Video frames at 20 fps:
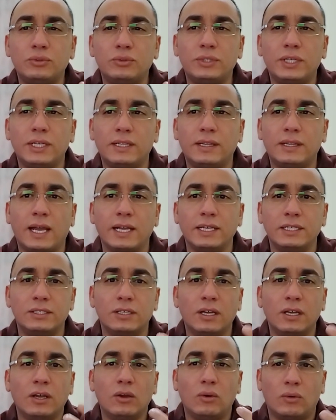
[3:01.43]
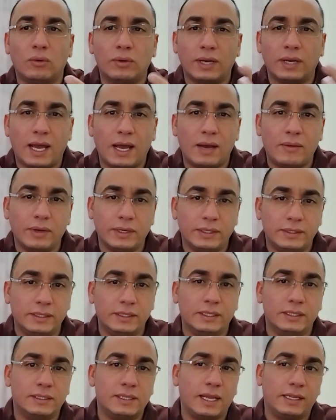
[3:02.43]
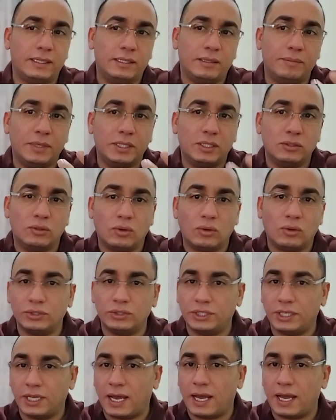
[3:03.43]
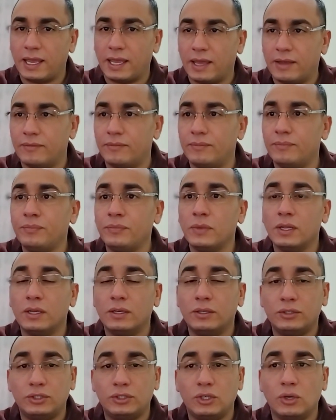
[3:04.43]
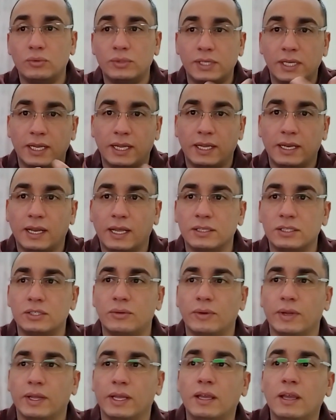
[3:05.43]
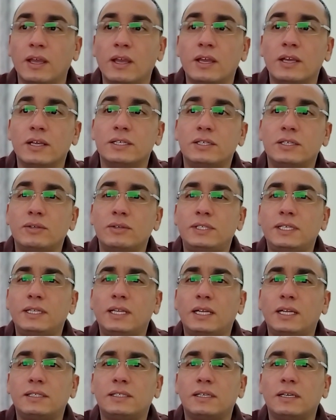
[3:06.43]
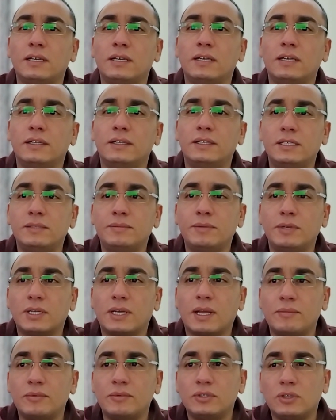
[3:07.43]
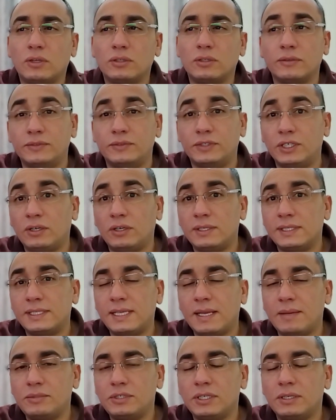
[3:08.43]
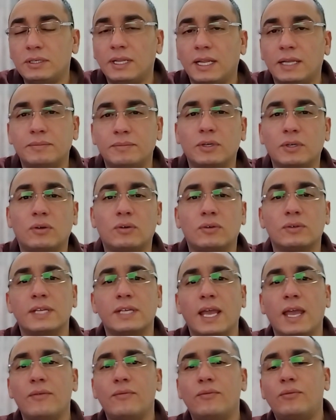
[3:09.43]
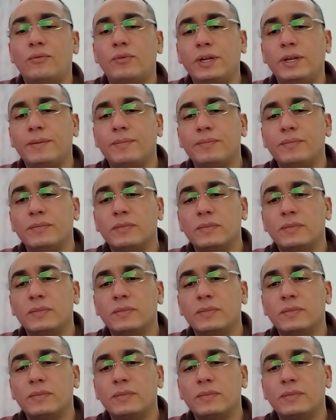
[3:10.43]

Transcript: to shed light on how I did it, like the methodology I have chosen in answering. So you see that these methods come result of general assumption that because every